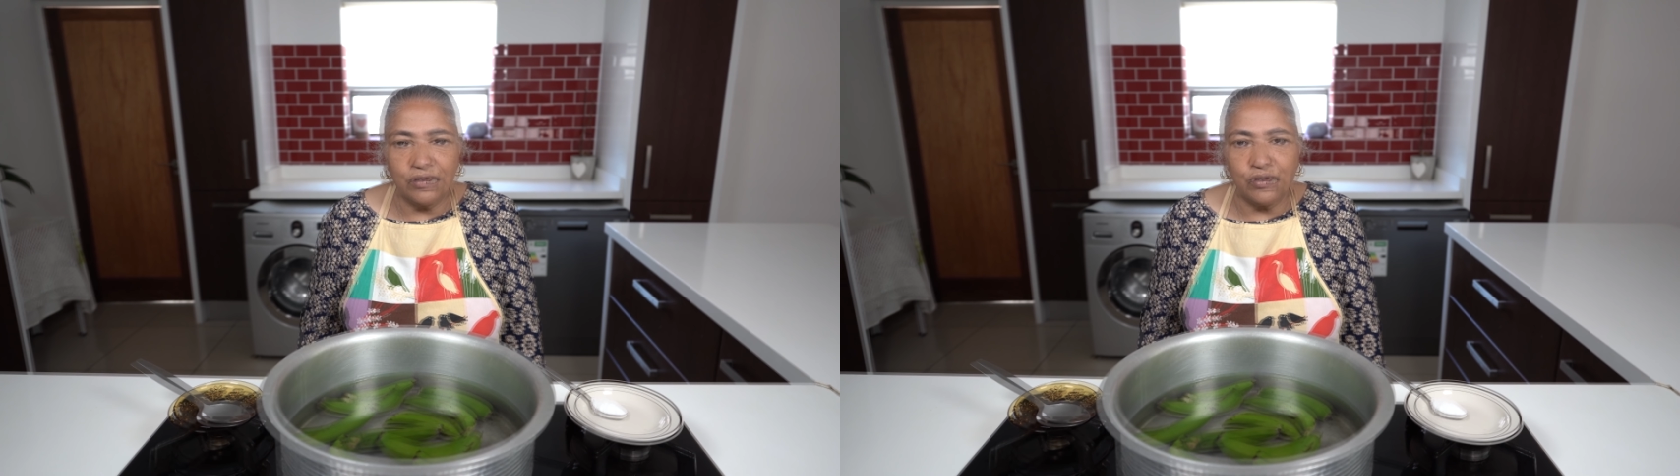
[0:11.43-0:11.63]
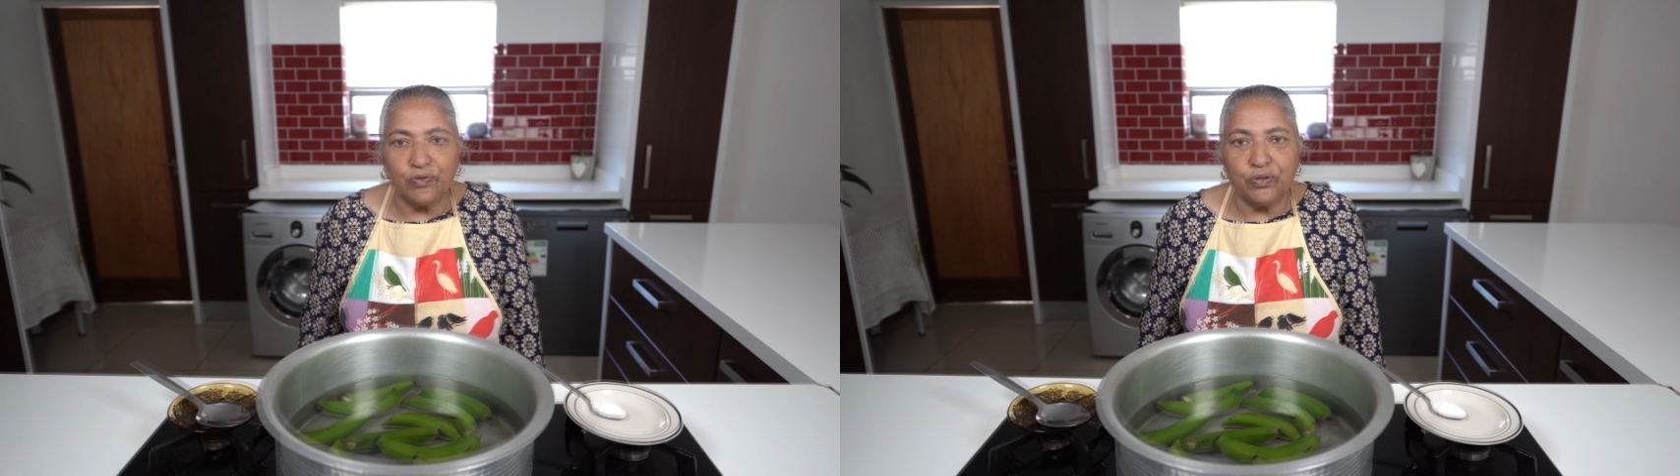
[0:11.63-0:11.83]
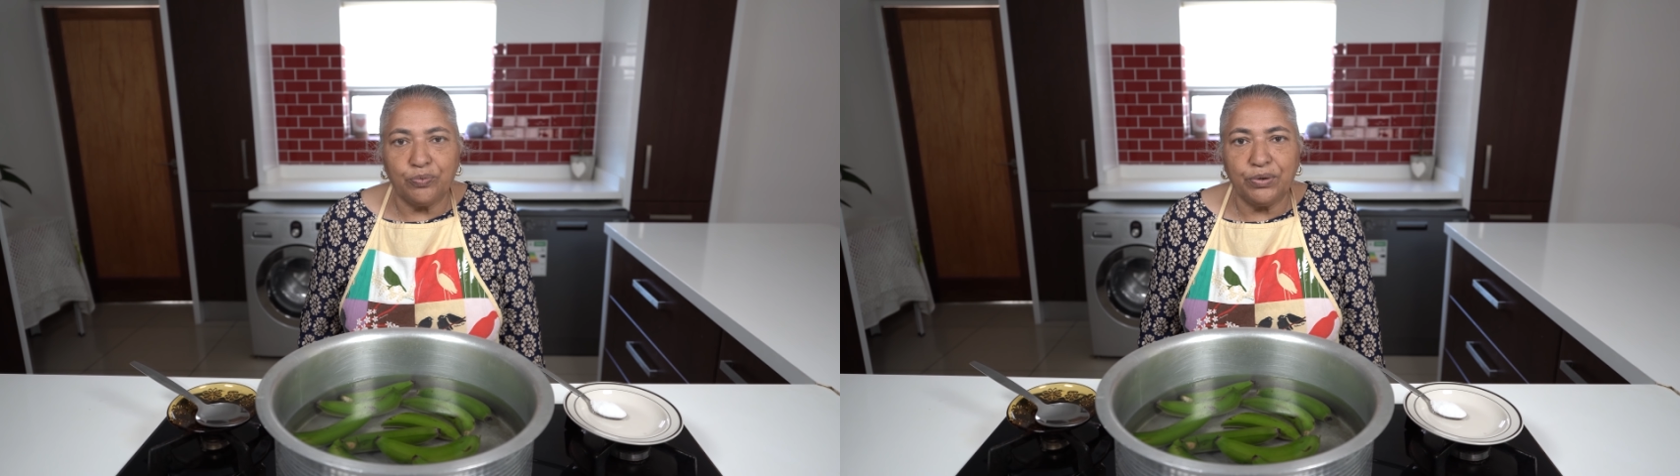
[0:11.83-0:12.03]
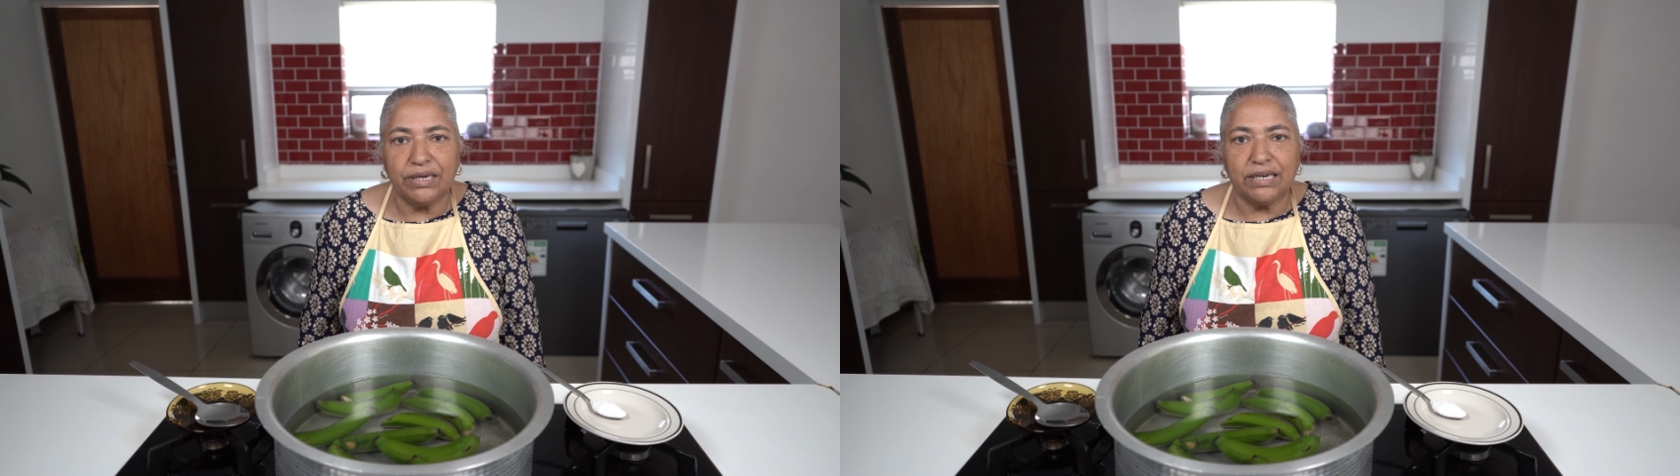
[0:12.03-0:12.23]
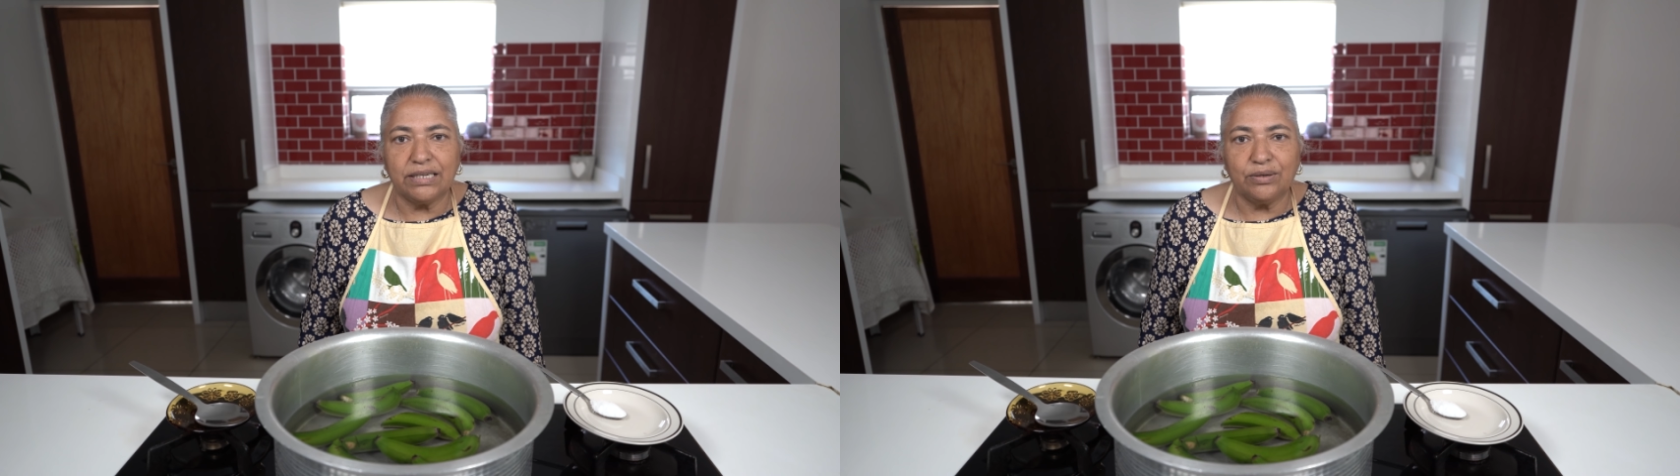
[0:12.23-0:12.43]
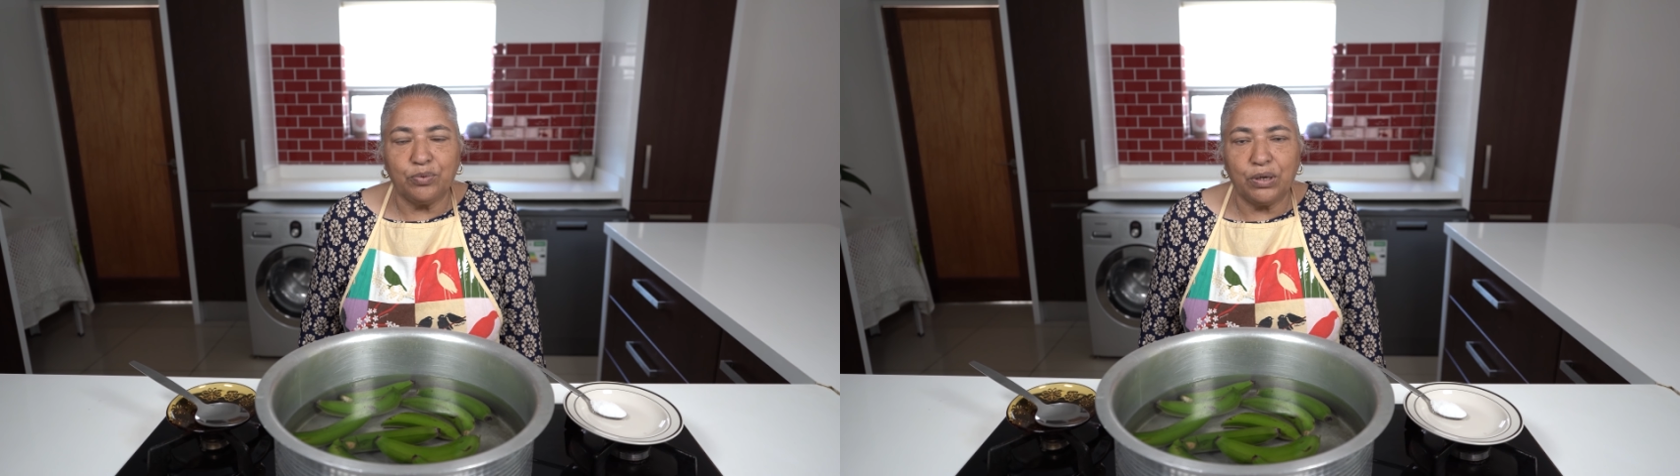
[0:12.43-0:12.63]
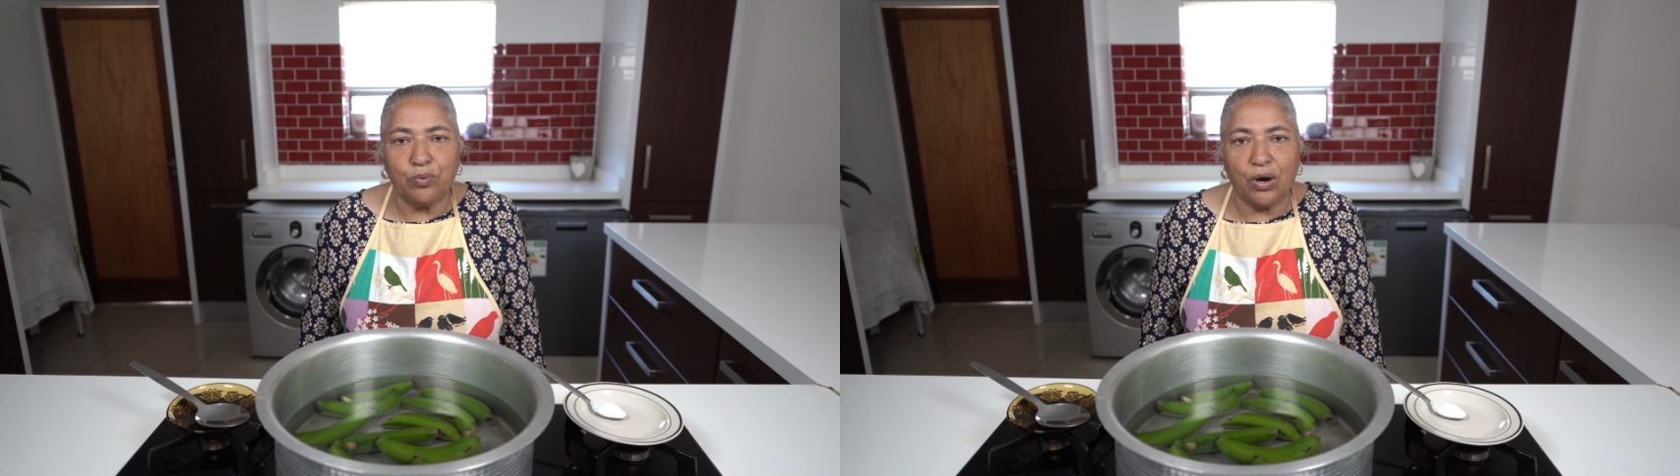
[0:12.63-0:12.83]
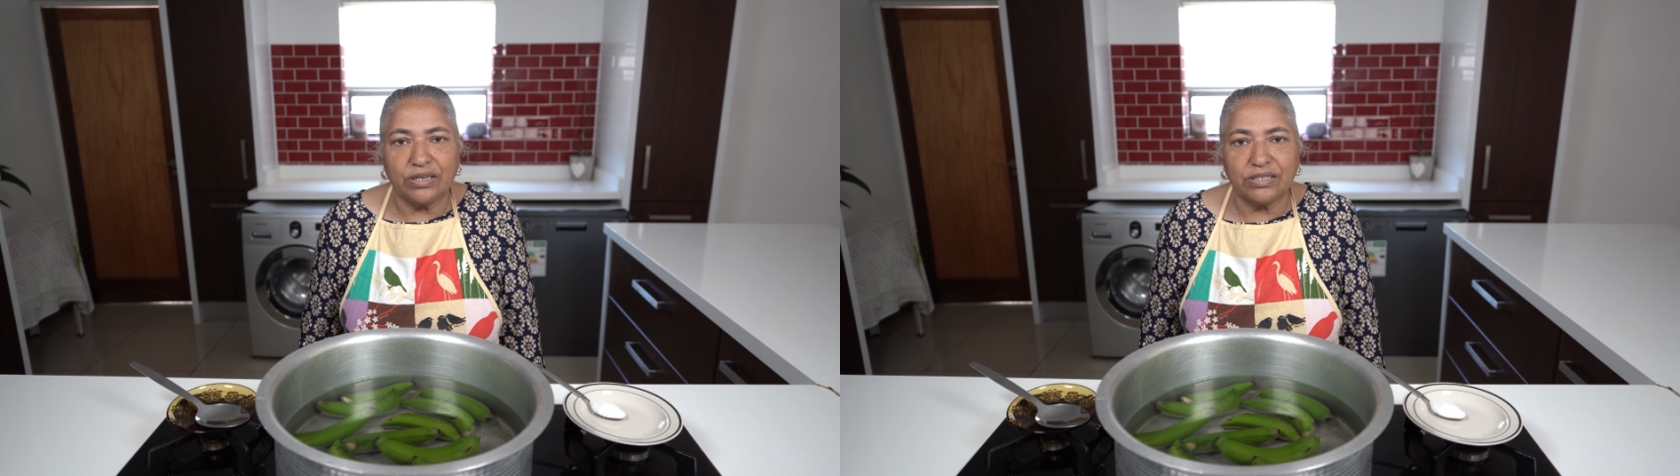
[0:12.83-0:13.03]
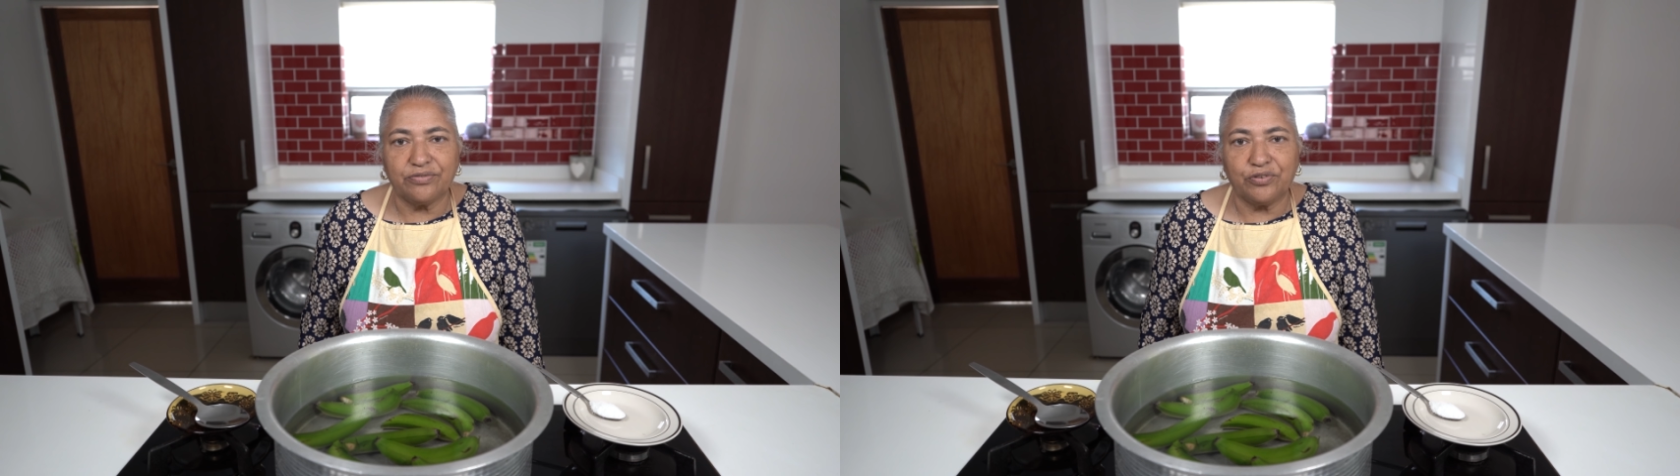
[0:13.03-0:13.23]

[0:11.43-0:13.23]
Through the weekend we was